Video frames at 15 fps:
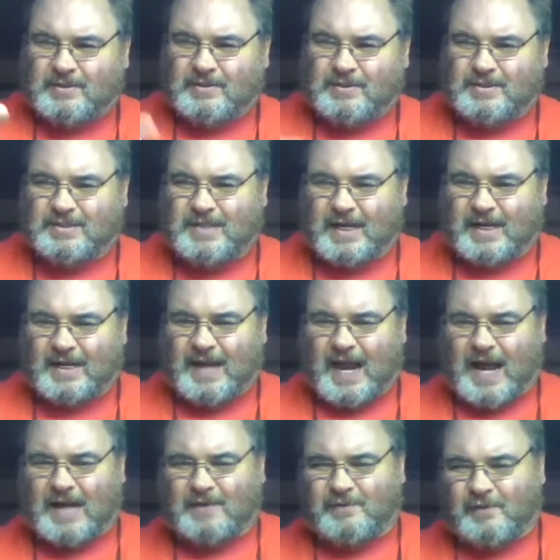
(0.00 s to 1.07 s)
sticking
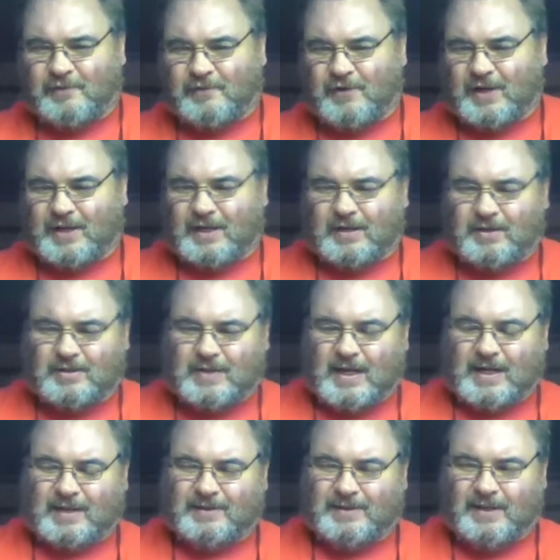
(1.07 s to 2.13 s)
out of a freaking, it looked like
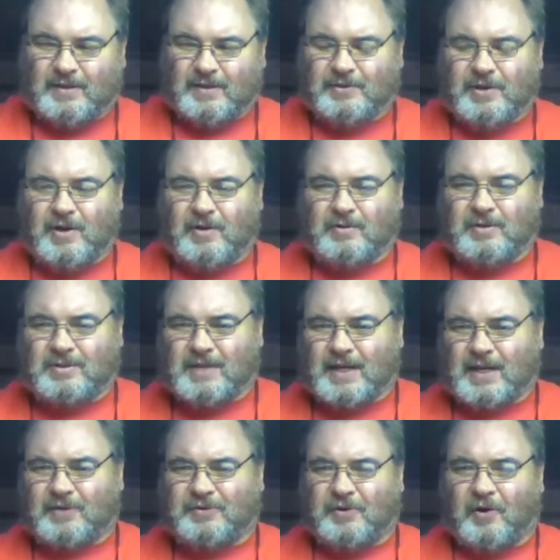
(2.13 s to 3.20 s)
a dildo, looked like
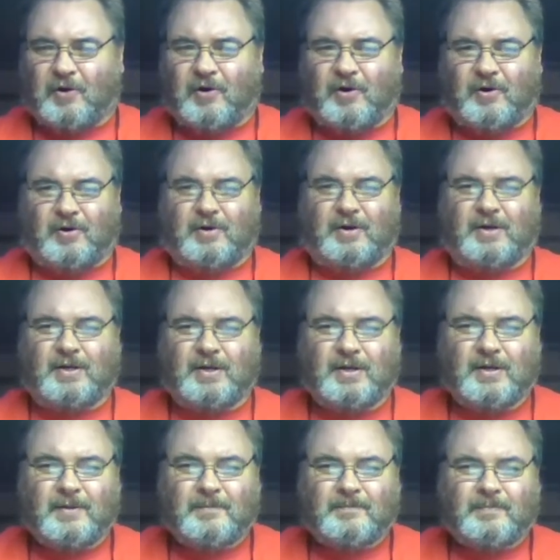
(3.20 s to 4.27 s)
a turd.
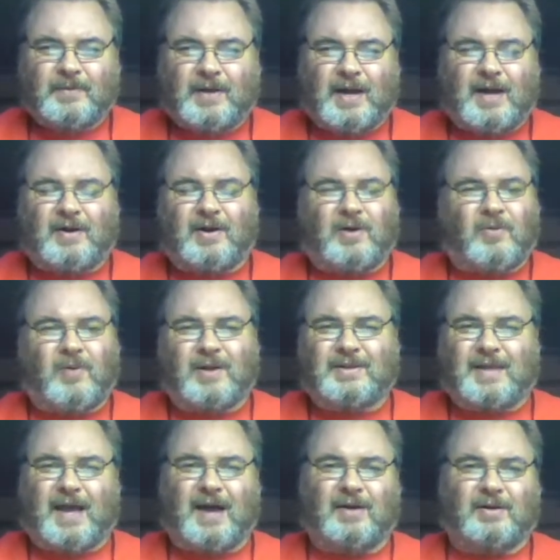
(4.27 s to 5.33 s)
I don't know what the
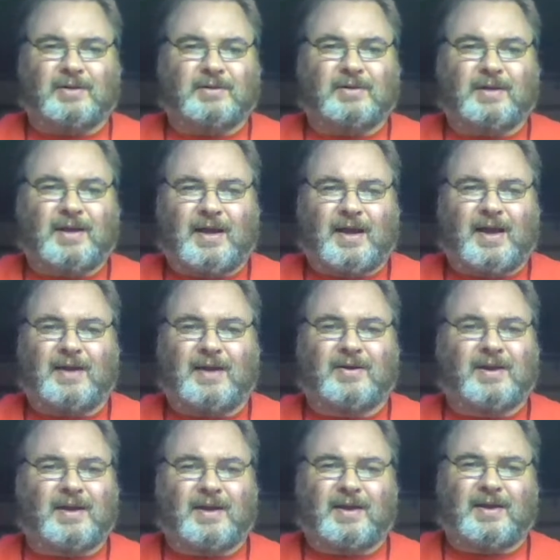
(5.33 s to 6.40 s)
hell. I don't
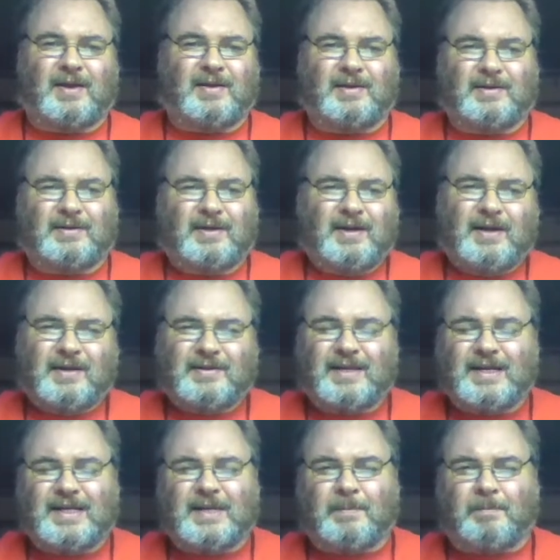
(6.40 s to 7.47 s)
know.
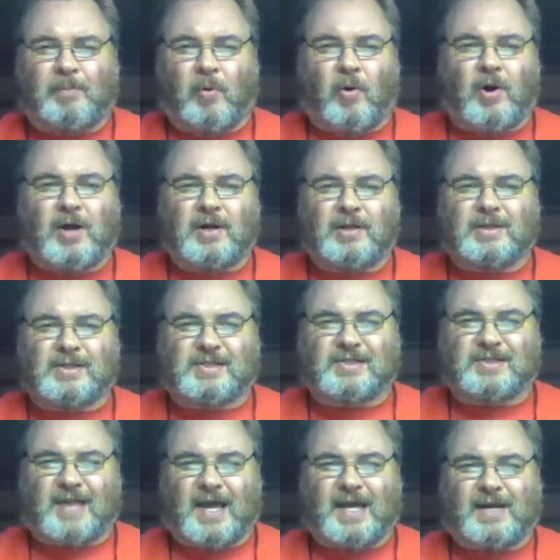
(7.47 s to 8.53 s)
Didn't he boil a
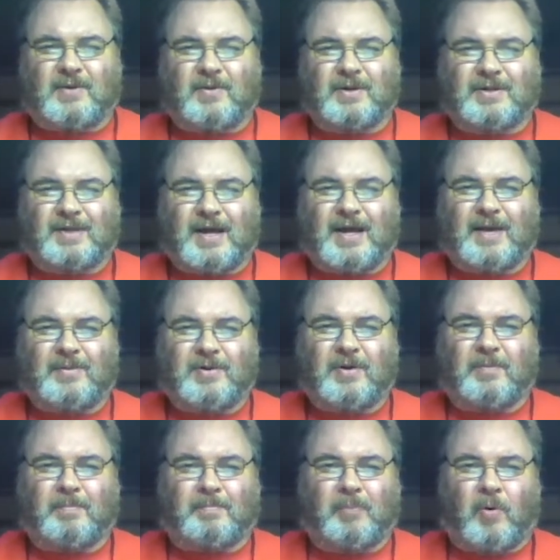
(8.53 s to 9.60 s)
steak one time? You
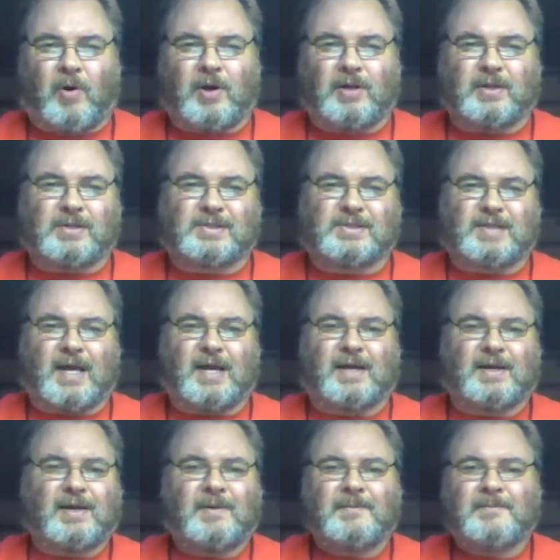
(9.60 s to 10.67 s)
don't boil a steak.